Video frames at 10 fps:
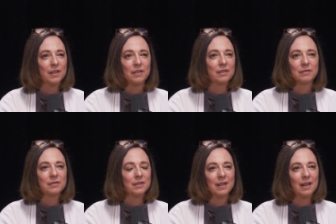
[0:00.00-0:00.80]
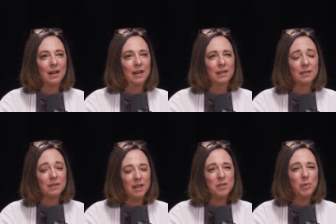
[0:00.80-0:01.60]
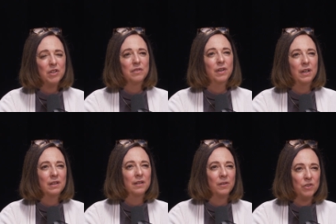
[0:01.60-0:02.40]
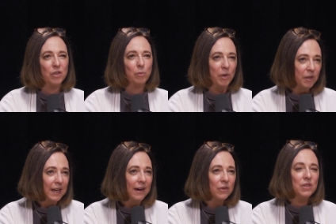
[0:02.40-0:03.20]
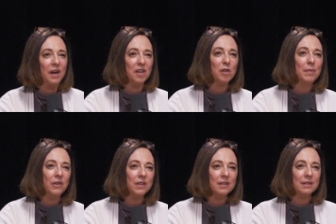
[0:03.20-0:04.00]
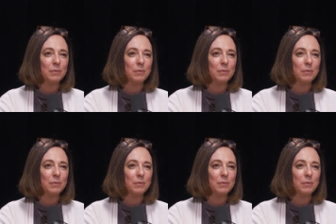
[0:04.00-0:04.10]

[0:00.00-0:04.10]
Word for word: Like I experience very little turmoil now talking about it